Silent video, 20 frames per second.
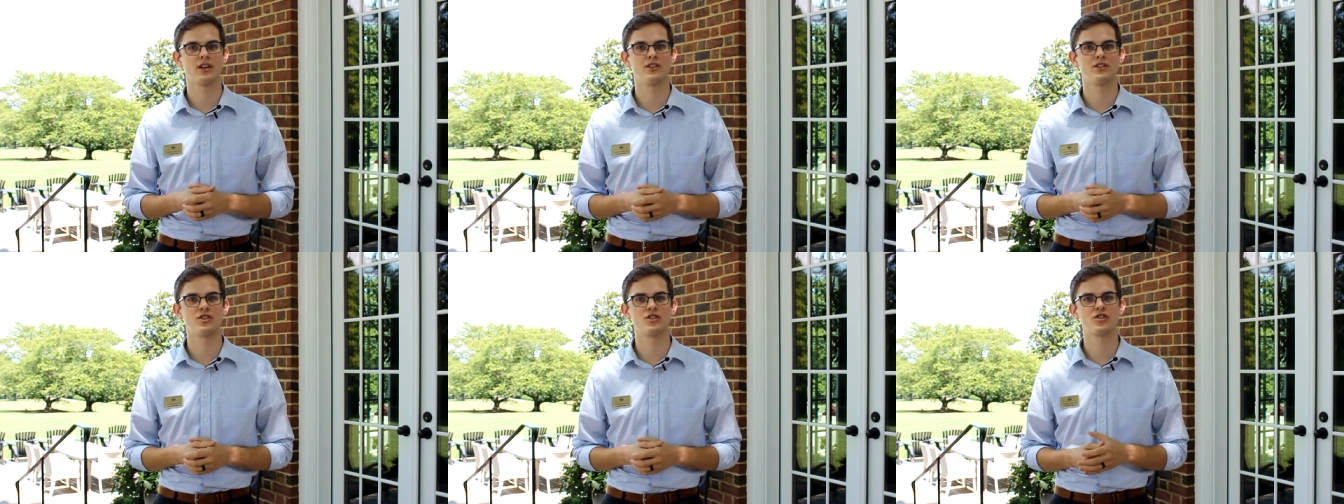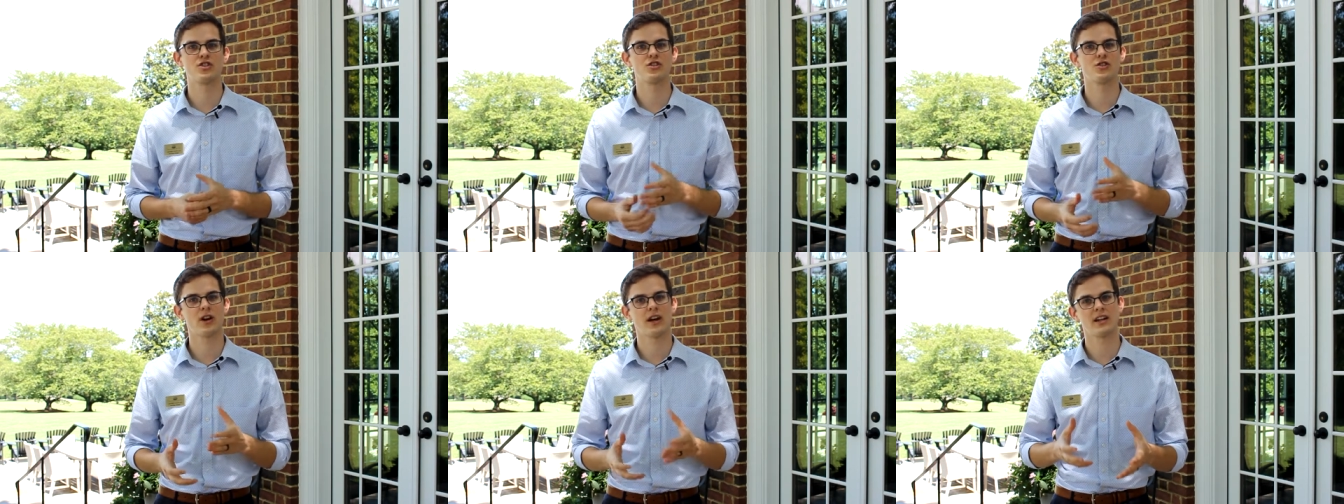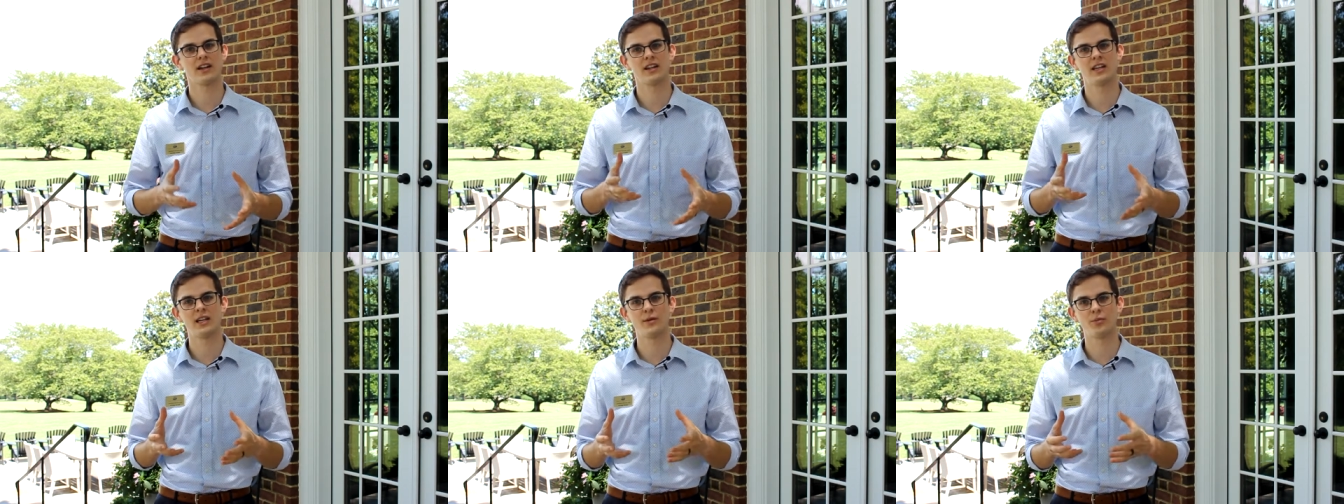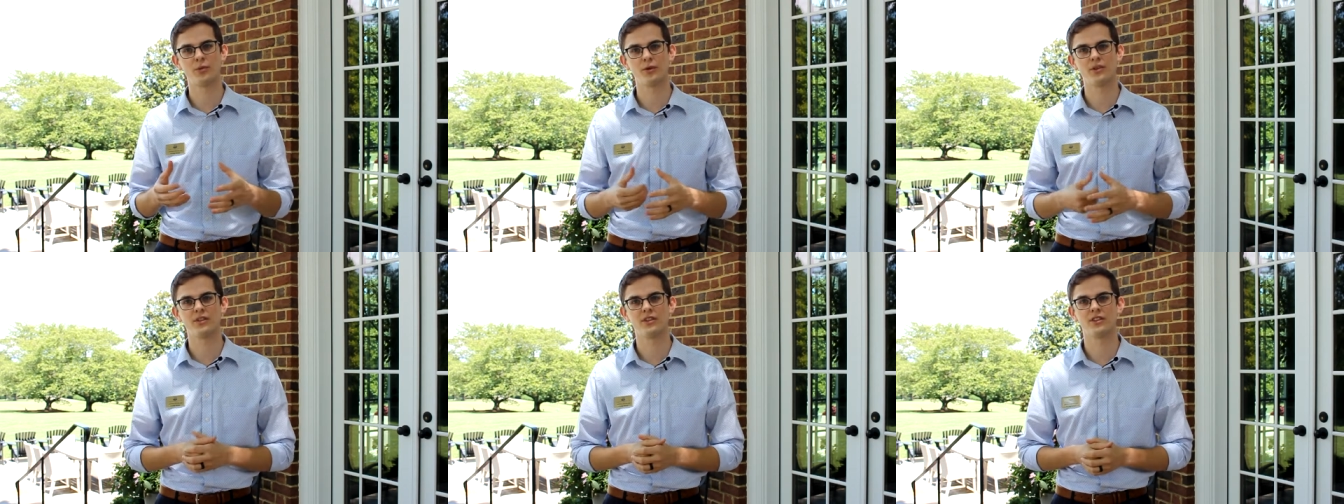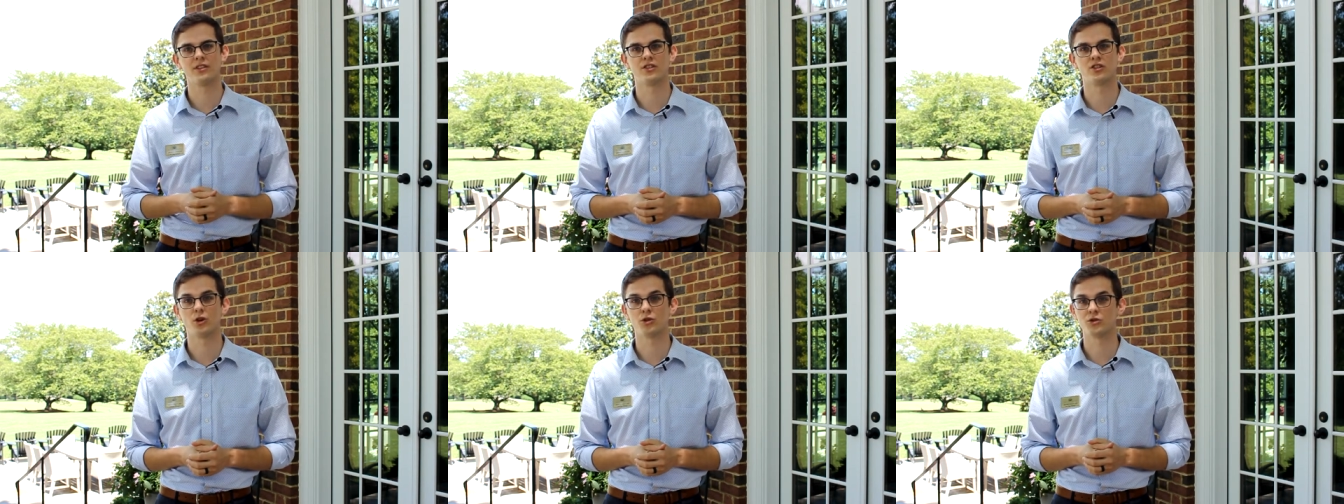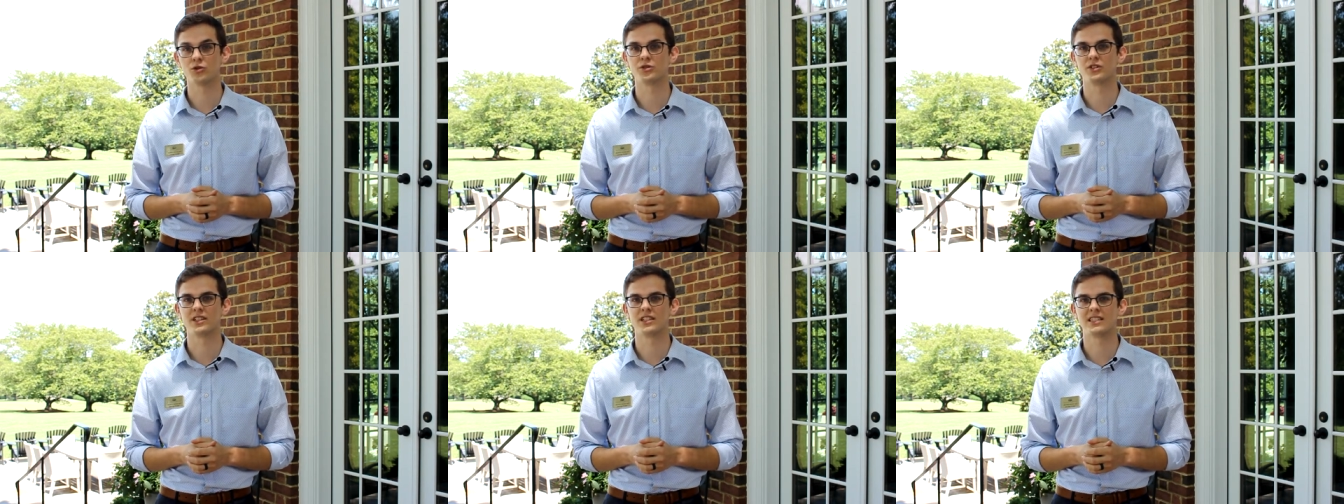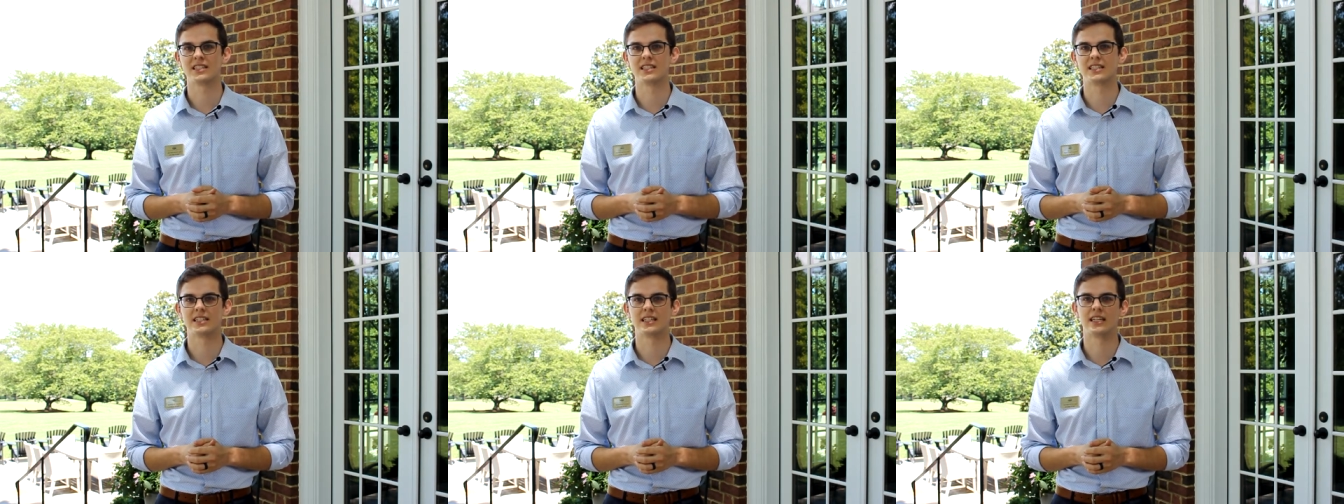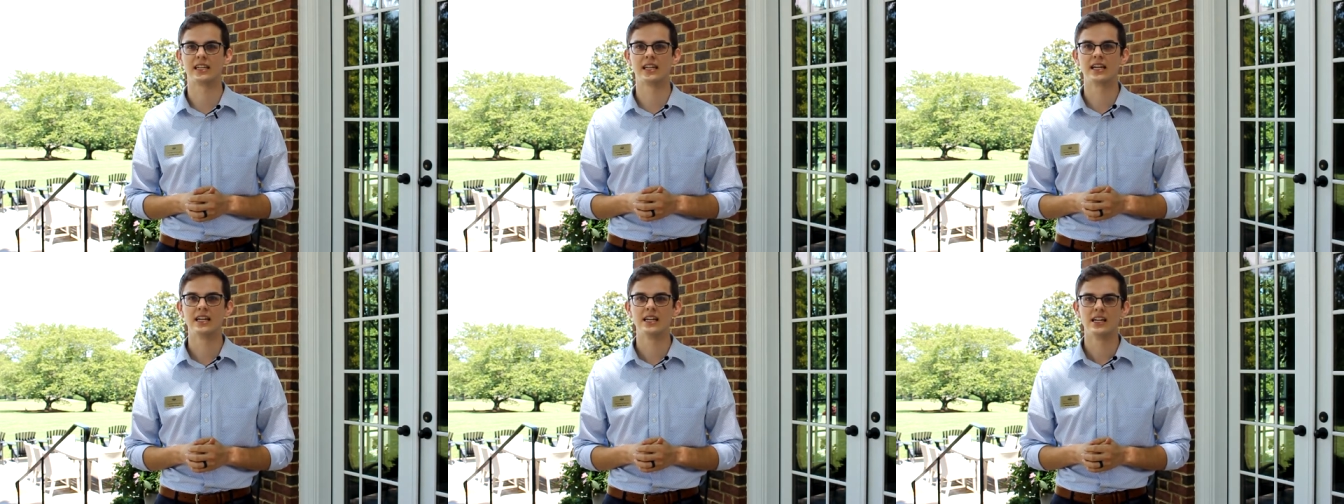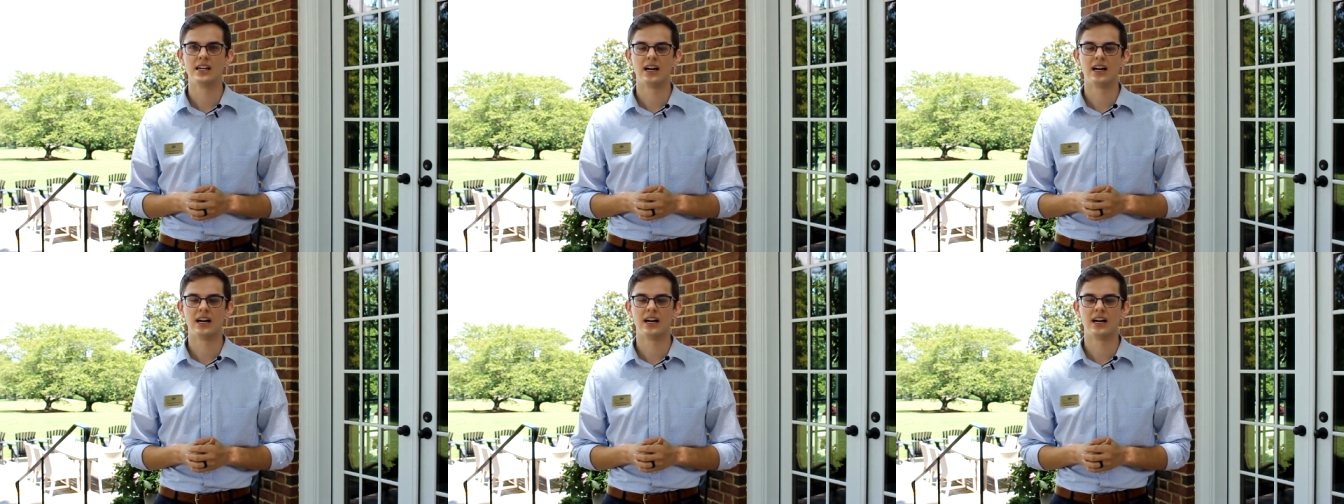just to try to keep with the social distancing